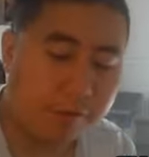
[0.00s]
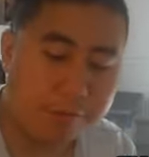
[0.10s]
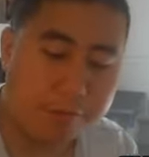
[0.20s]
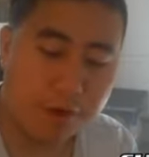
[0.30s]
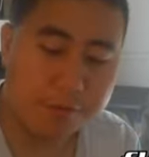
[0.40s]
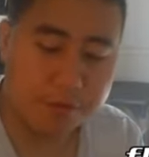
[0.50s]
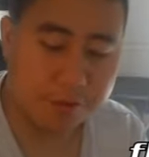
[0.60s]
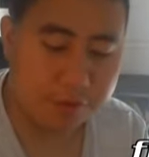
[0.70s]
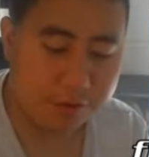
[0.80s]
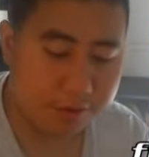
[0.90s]
So we've just got
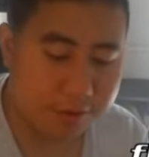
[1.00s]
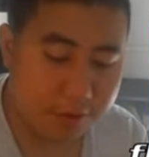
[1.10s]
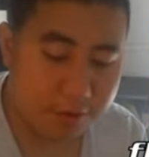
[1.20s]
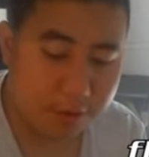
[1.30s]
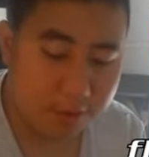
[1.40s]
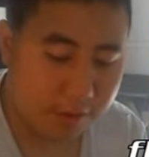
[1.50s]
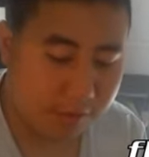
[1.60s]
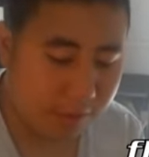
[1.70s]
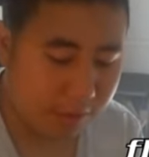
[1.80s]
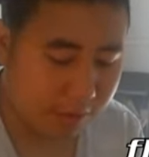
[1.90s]

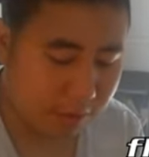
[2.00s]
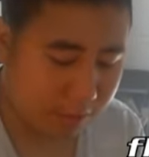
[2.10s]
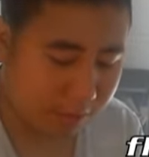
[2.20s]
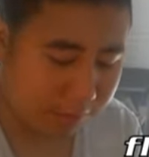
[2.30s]
we've